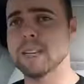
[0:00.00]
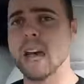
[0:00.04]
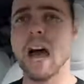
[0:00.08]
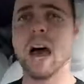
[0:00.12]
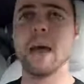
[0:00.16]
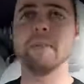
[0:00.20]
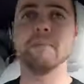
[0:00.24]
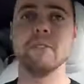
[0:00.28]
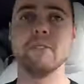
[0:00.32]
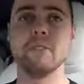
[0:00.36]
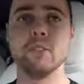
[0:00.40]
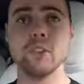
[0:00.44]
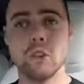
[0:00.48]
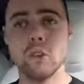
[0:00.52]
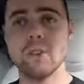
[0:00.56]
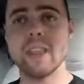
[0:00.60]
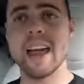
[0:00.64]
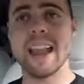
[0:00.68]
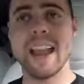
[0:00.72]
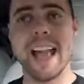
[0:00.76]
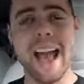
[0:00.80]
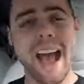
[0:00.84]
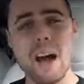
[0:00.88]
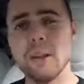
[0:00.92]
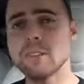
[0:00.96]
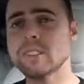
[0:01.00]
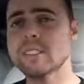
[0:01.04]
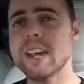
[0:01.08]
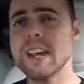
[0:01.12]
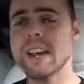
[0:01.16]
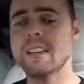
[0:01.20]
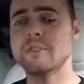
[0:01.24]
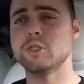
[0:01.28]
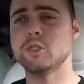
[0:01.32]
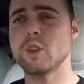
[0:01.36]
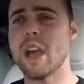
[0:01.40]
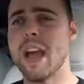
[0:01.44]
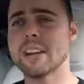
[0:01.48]
time. If you do that
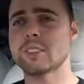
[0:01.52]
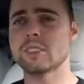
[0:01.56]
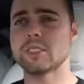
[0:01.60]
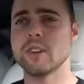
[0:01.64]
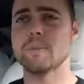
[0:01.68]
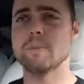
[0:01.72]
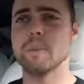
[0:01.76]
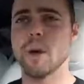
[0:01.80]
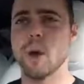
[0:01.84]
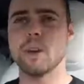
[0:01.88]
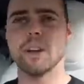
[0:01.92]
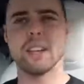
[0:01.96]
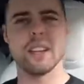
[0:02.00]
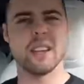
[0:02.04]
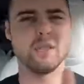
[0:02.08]
outside of drag strip mode,